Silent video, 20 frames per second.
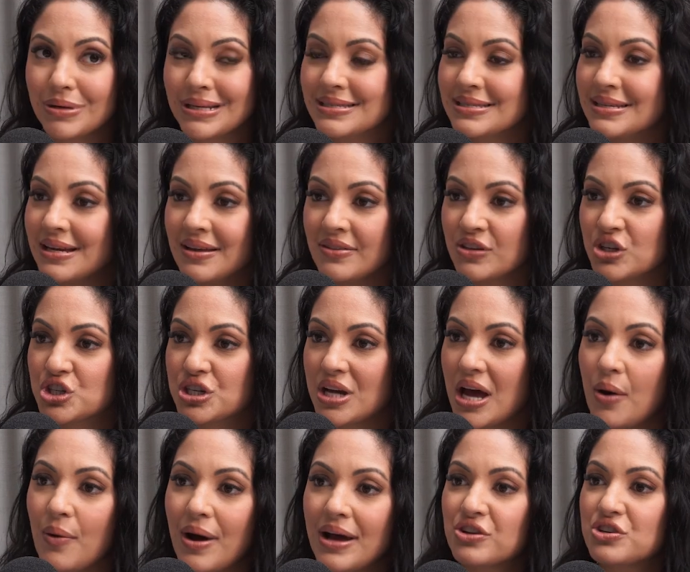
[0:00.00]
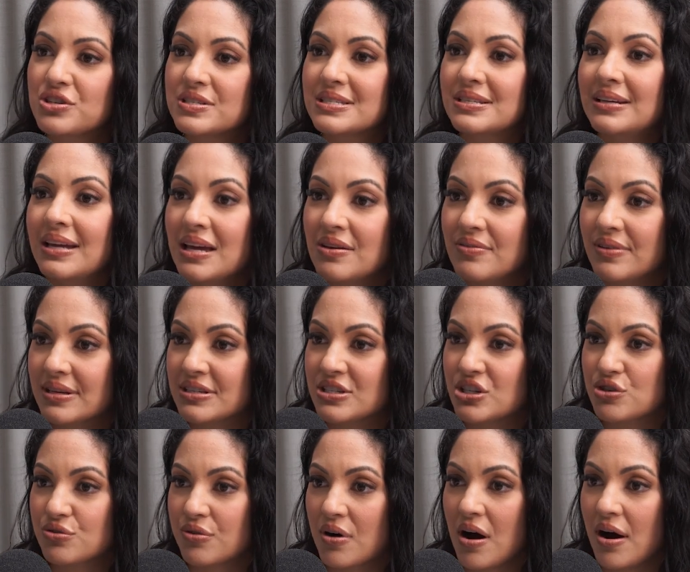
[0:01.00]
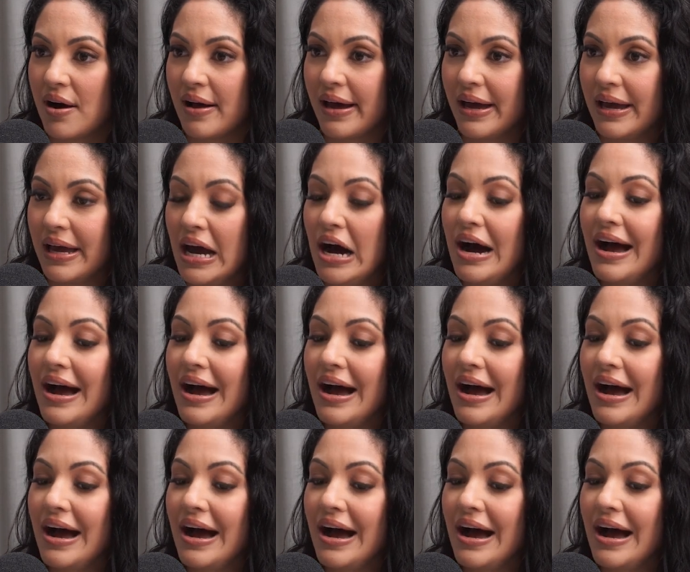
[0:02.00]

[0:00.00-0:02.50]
rinse it in the shower and just leave it to dry.